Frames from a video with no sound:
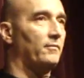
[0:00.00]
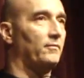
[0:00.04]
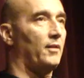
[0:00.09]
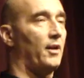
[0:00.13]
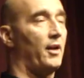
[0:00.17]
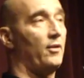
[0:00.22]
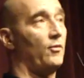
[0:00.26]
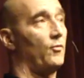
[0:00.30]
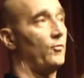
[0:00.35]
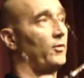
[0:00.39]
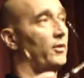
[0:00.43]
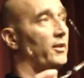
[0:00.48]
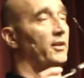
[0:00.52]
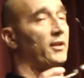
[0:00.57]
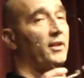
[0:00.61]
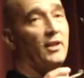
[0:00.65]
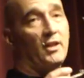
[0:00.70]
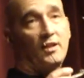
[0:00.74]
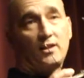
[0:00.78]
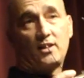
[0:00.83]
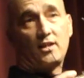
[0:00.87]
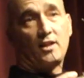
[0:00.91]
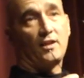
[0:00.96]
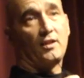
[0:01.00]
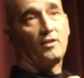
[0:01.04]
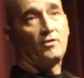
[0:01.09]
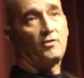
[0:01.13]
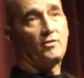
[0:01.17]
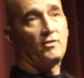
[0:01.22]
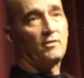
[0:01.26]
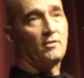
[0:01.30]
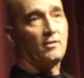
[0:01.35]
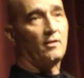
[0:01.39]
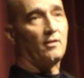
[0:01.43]
I don't really need these.
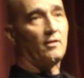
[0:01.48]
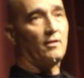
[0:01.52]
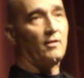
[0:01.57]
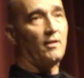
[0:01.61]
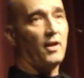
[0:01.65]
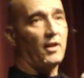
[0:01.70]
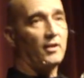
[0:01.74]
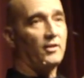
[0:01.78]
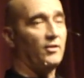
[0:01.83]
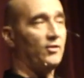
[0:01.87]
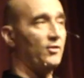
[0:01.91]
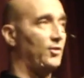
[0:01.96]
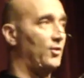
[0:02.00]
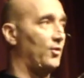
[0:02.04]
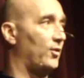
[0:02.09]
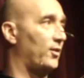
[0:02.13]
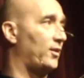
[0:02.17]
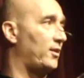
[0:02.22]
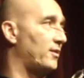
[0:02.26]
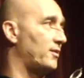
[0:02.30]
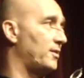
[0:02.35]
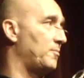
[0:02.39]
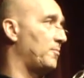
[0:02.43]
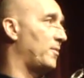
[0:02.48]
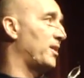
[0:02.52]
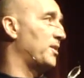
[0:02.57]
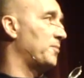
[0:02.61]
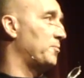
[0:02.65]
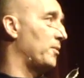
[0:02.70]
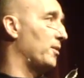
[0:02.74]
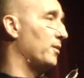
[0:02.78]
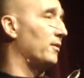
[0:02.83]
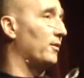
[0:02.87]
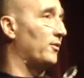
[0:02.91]
I just do it because it makes
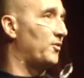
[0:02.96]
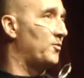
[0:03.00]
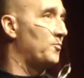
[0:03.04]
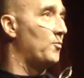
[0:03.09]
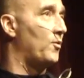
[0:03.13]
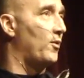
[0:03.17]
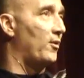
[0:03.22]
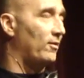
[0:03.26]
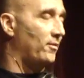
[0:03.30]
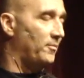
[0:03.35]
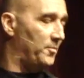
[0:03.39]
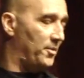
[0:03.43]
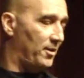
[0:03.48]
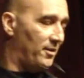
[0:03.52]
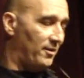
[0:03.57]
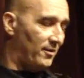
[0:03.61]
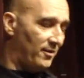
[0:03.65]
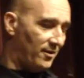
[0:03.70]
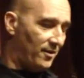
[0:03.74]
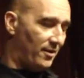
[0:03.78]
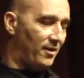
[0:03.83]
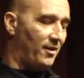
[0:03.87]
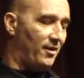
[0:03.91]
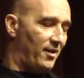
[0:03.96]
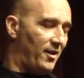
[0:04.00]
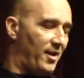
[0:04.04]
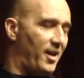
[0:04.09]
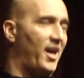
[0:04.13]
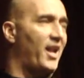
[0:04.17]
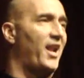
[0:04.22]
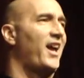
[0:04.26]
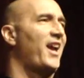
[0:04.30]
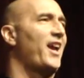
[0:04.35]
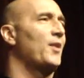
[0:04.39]
me look smaller.
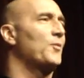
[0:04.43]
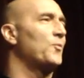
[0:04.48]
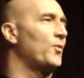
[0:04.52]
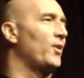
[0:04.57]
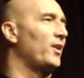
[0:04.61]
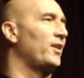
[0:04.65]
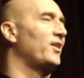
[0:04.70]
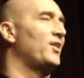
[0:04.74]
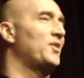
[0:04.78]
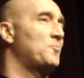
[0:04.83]
And I have really